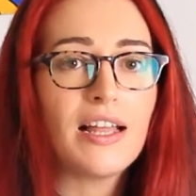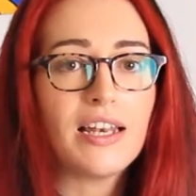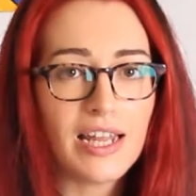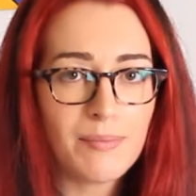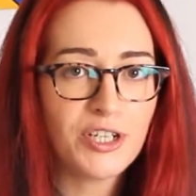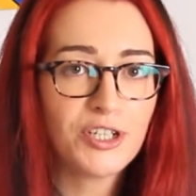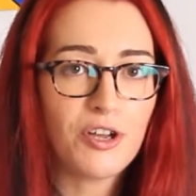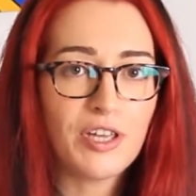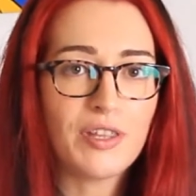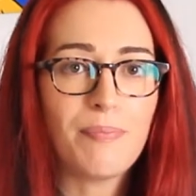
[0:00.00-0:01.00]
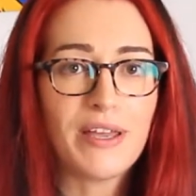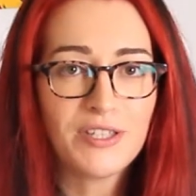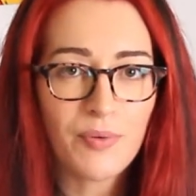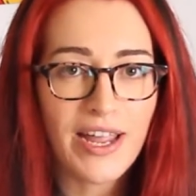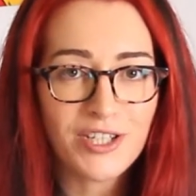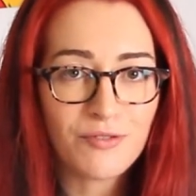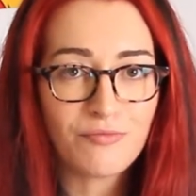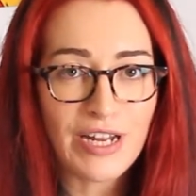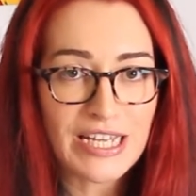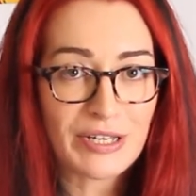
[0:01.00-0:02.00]
Let me show you the best way to
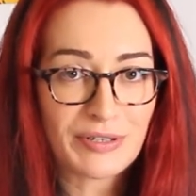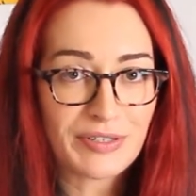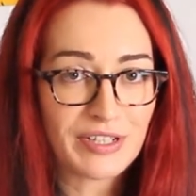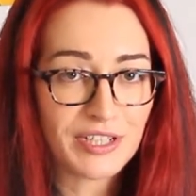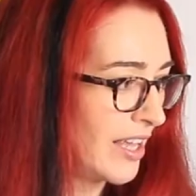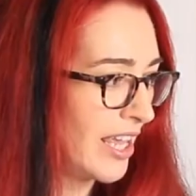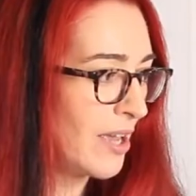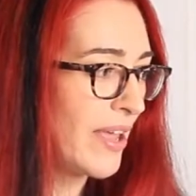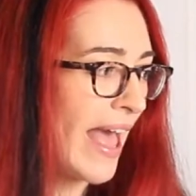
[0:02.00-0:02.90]
reuse it. Here we